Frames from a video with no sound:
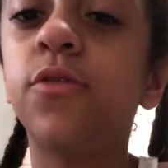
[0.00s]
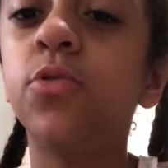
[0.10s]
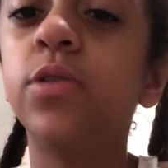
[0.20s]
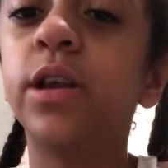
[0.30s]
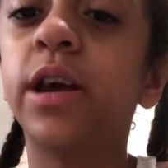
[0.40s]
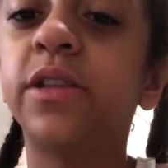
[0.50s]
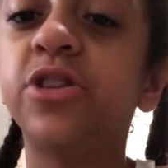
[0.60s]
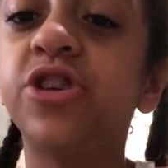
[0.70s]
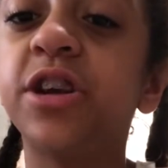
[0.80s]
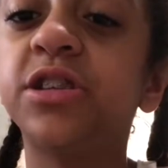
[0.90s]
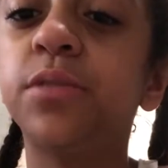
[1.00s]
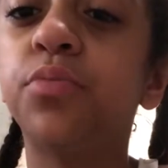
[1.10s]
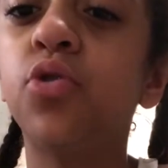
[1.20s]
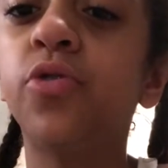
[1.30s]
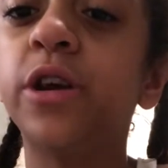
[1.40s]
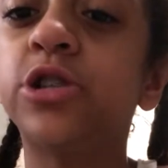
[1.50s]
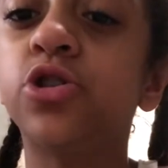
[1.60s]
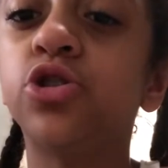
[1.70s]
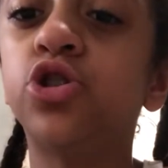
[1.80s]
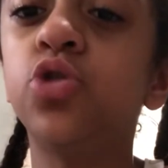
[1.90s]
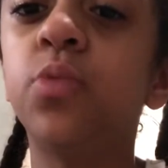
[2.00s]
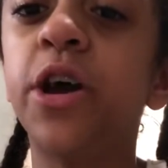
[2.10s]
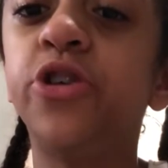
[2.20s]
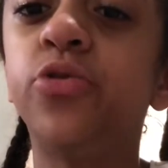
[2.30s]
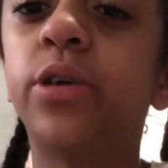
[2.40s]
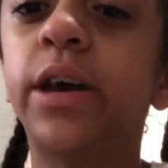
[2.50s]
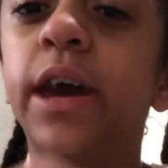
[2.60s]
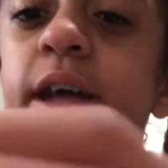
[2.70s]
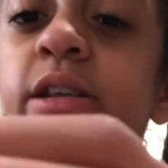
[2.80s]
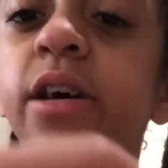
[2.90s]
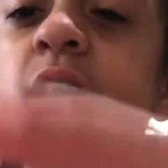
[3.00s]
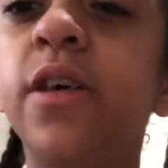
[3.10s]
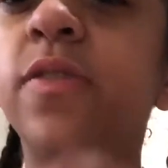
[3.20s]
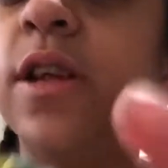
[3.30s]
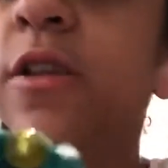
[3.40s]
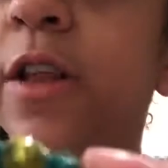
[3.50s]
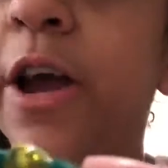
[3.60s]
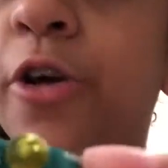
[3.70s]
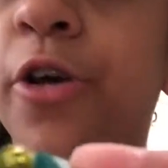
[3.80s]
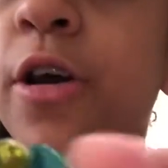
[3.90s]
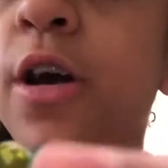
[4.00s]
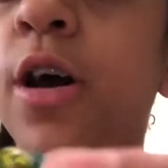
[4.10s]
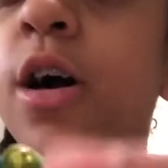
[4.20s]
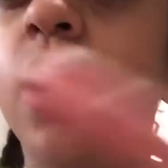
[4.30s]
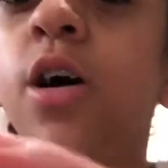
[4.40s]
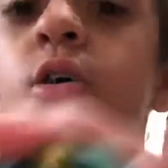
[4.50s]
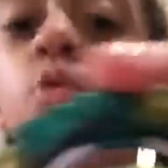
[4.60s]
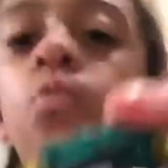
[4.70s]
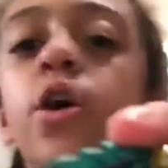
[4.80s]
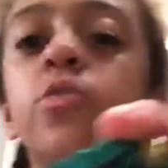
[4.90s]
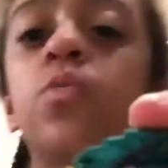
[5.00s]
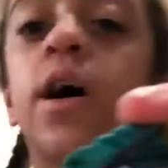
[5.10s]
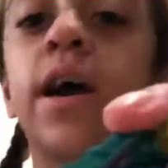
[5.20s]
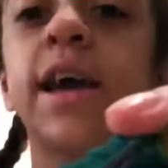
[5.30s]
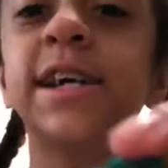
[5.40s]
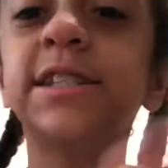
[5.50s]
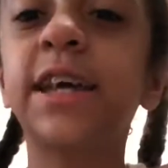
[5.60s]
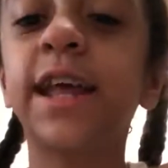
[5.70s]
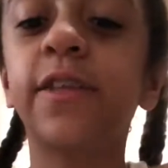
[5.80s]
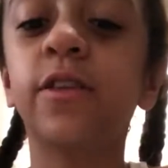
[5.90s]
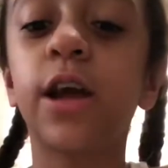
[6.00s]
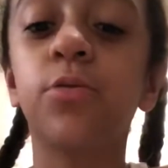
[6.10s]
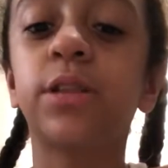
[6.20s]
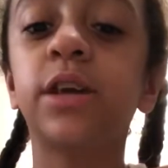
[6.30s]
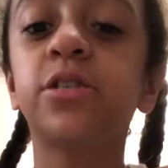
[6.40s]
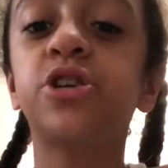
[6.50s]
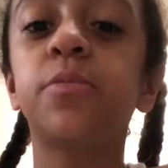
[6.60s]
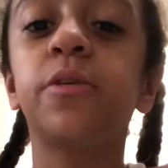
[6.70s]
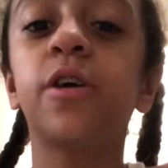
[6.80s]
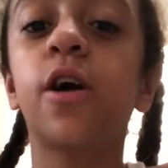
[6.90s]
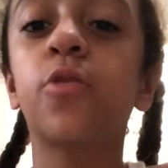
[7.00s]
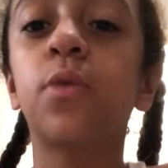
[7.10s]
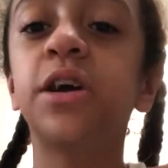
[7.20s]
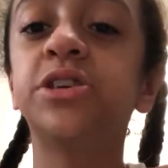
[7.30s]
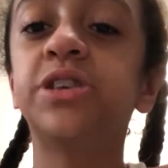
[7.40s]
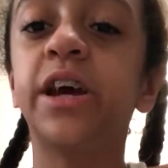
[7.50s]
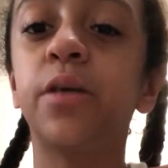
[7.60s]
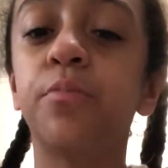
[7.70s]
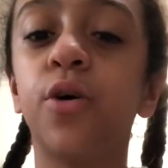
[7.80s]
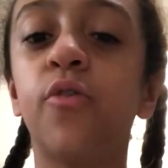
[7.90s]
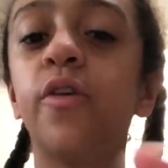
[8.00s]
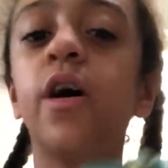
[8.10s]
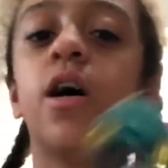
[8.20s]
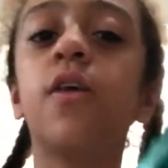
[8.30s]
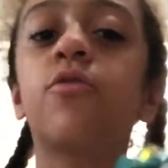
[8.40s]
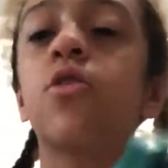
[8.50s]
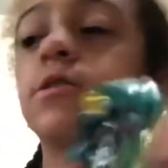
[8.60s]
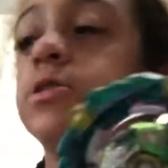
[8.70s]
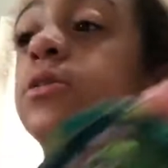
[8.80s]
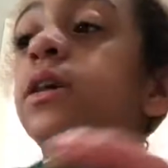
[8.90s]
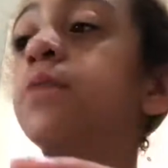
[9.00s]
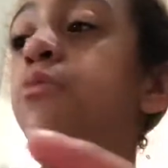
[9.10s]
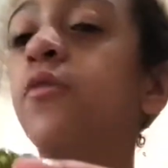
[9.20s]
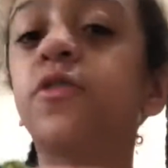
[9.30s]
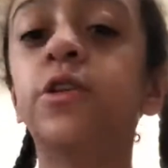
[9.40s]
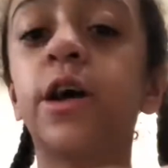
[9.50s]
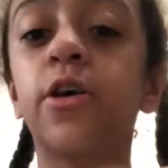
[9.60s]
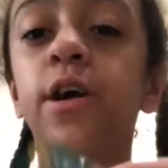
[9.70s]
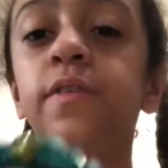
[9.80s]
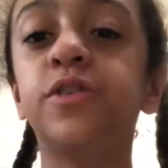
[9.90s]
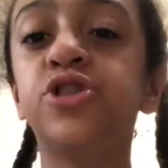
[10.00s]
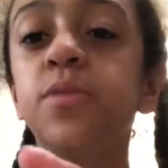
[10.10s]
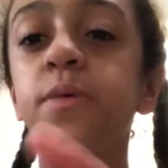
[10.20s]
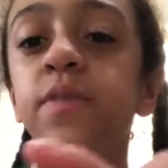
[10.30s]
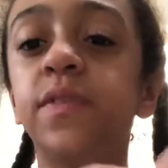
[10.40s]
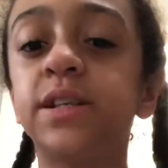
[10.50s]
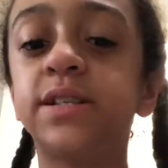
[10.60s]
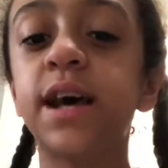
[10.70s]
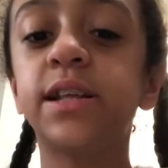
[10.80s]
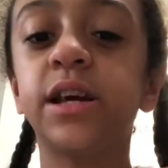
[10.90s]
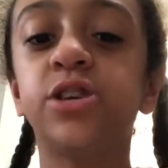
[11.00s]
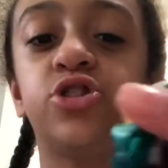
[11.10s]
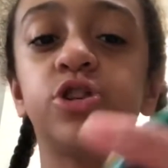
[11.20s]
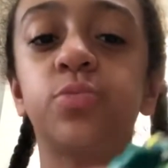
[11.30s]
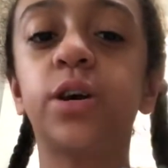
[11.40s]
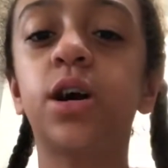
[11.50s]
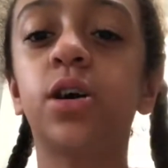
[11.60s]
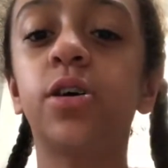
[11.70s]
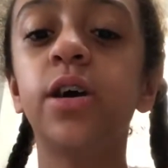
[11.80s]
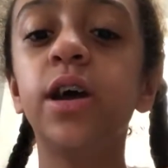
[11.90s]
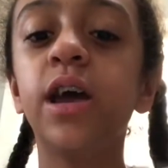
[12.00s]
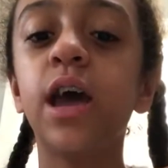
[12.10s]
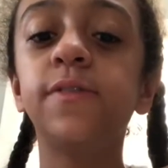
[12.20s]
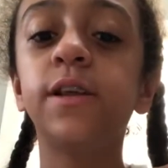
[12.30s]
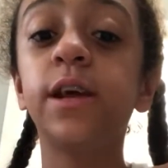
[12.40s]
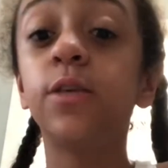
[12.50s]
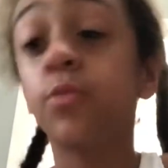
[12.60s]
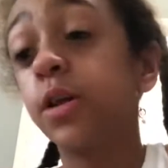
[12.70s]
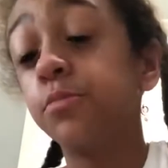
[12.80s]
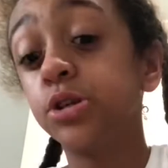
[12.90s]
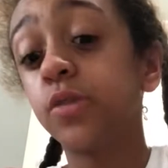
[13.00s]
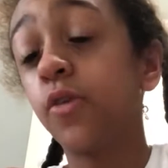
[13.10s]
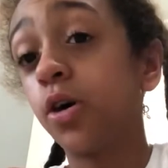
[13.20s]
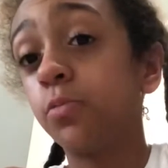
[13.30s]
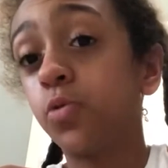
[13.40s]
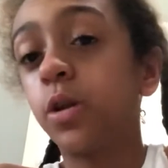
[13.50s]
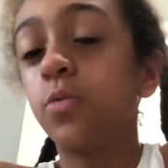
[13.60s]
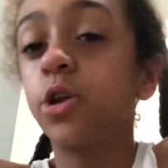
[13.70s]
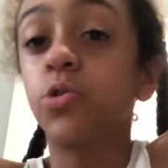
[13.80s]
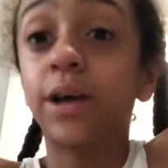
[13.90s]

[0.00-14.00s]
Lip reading: didn't get the chance to pull this, there's two ways you can get the layer. One way is getting the layer without the chip, and the other way is just getting both. Of course, you can get both the layer and the chip in this set. It's just recolor. And then in Random Booster Volume 21, you could